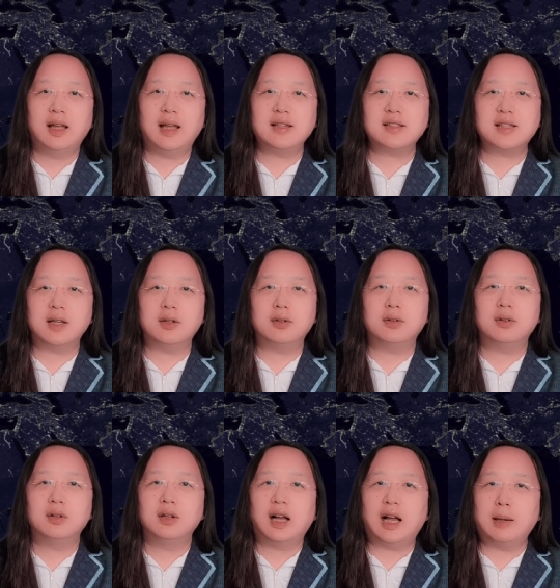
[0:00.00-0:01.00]
And so,
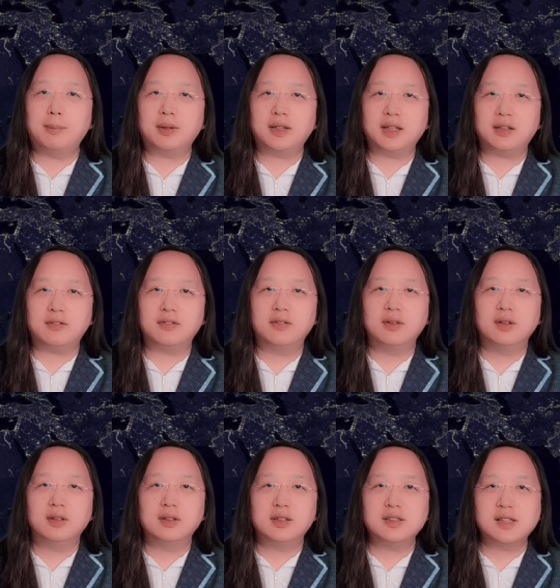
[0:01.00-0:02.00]
I believe
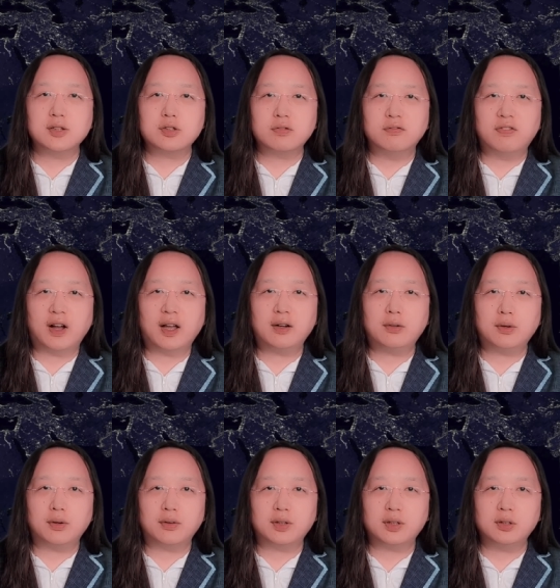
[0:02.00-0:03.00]
such
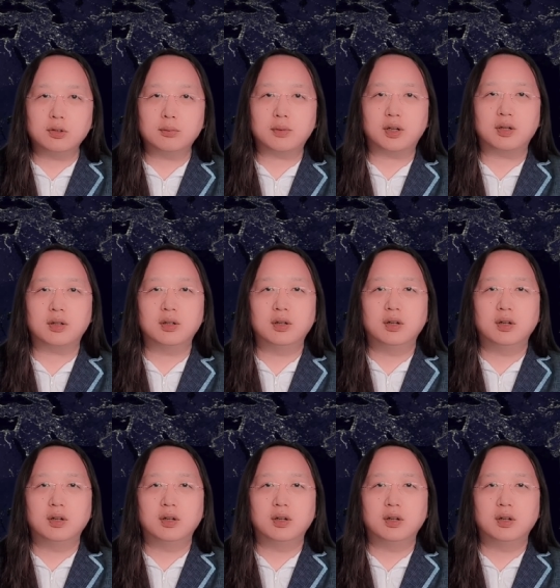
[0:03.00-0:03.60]
viral humor